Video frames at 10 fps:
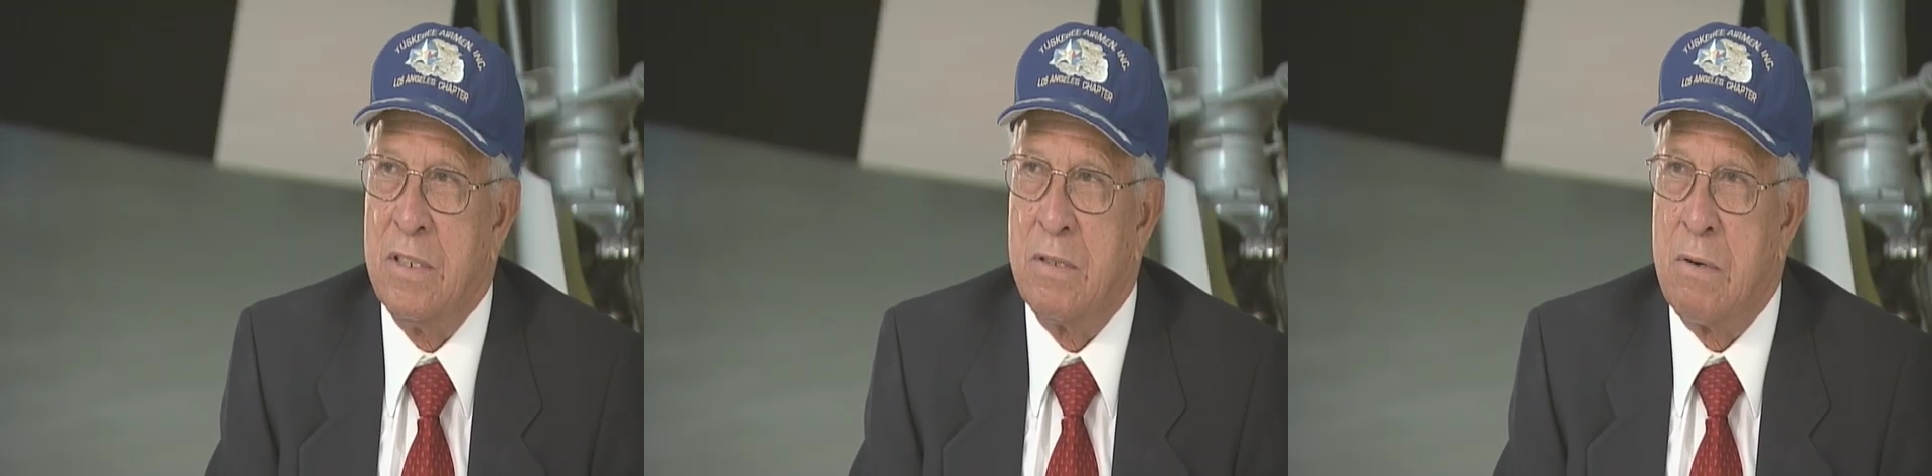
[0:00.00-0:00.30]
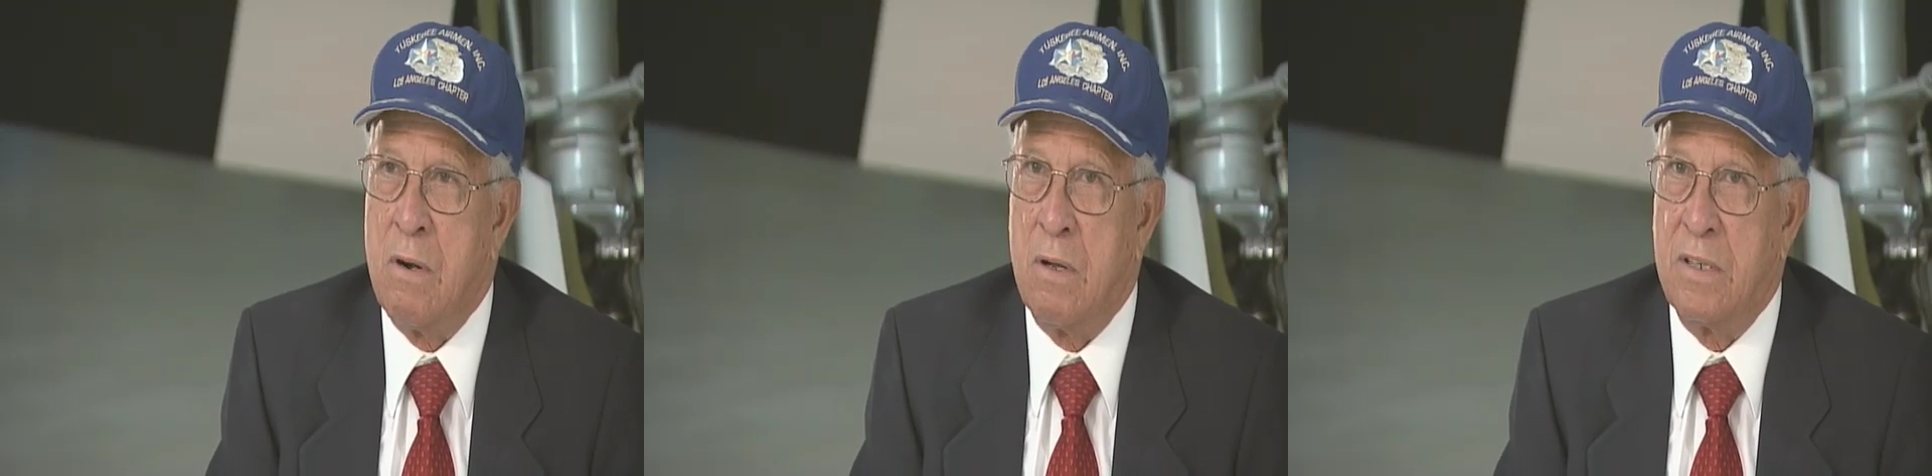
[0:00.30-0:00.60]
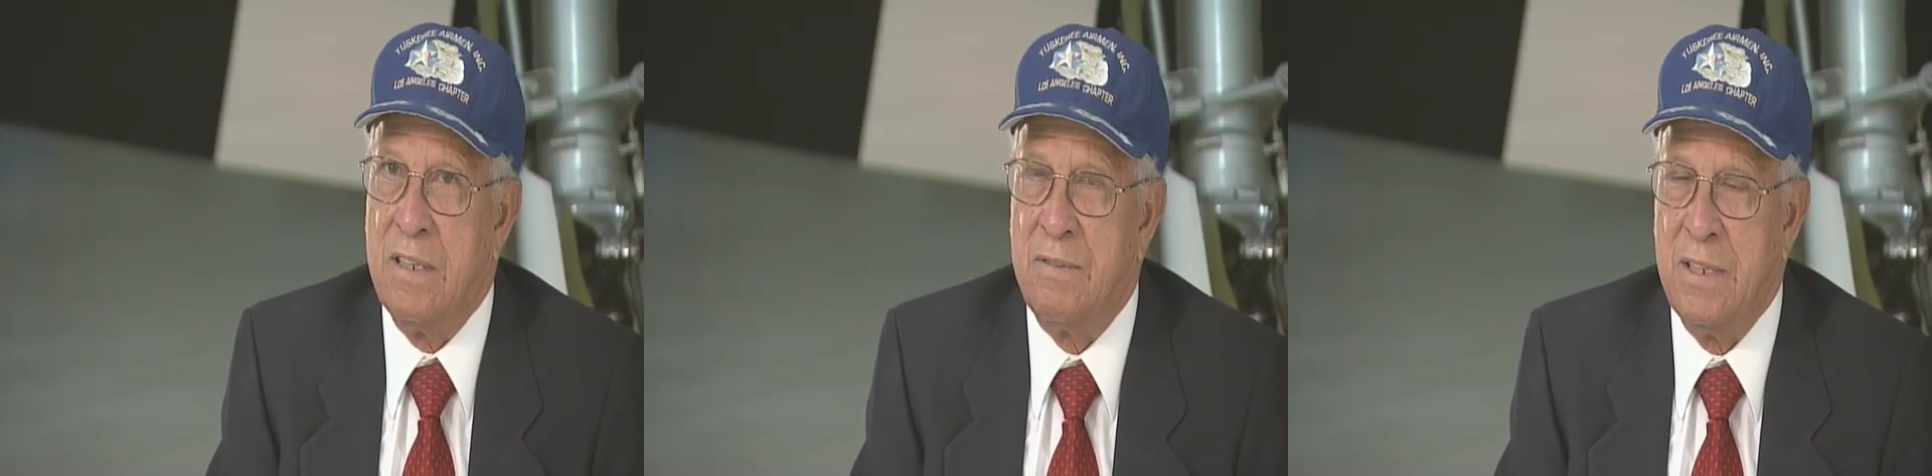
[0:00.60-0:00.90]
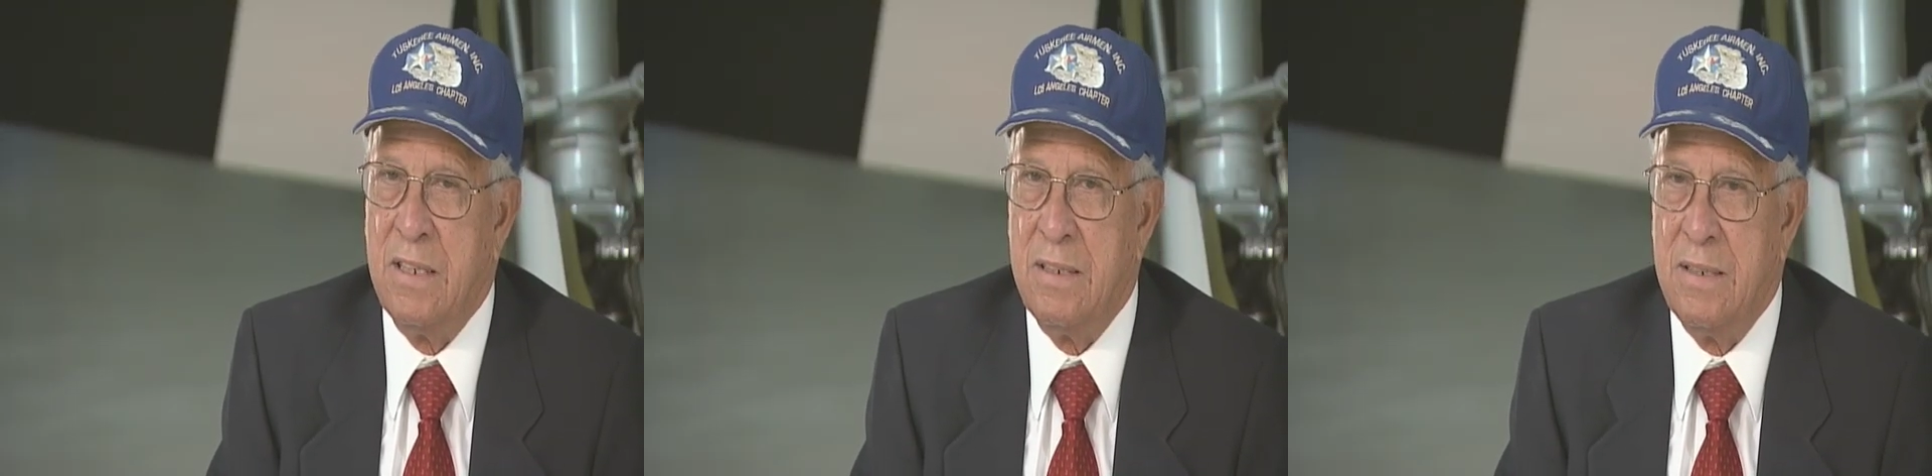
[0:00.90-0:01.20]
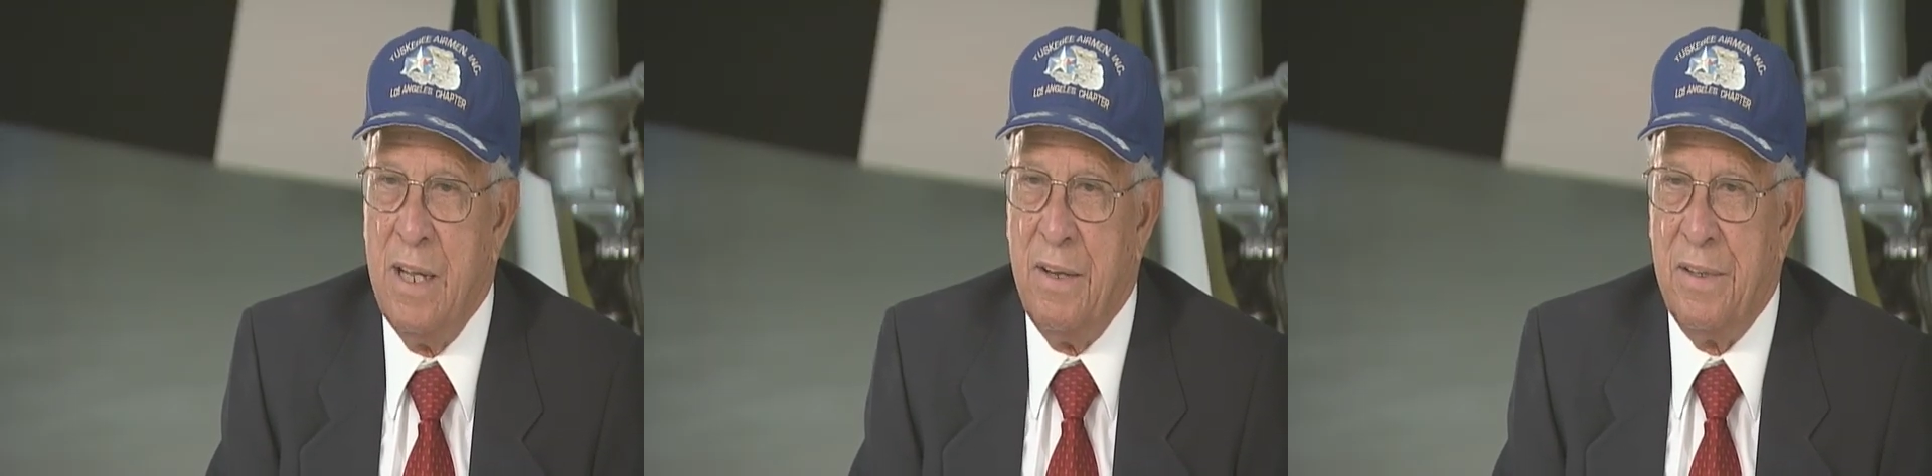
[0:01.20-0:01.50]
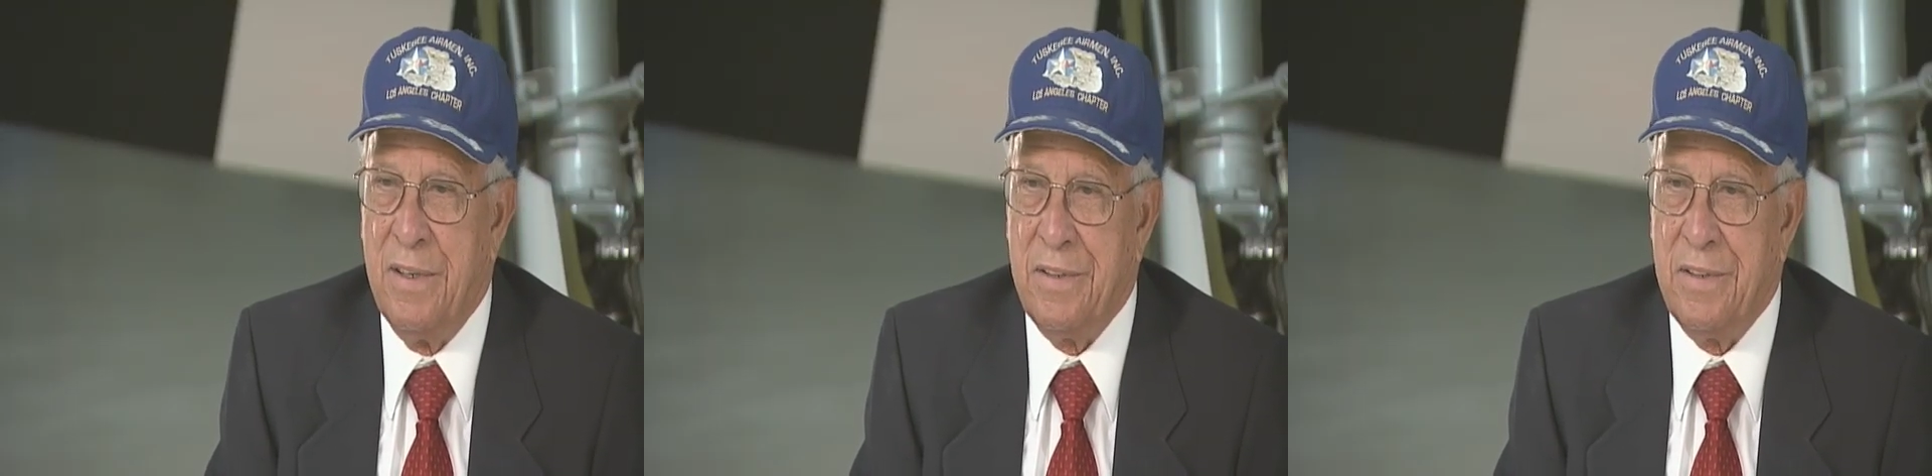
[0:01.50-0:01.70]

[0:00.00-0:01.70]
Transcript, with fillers: enthralled. It, uh, the,